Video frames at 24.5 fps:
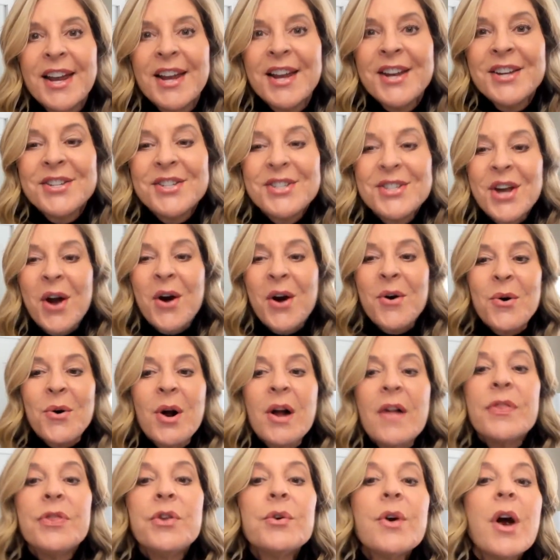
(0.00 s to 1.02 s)
So
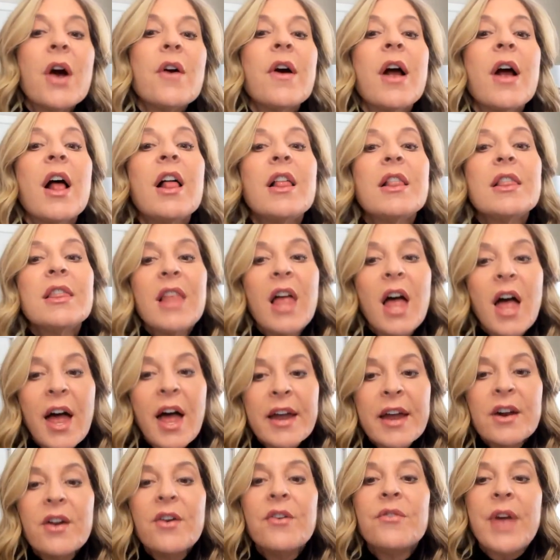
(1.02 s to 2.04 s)
there are a
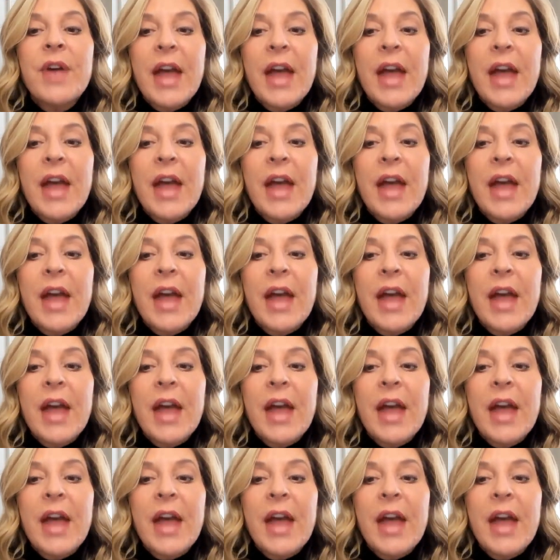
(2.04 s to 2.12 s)
lot of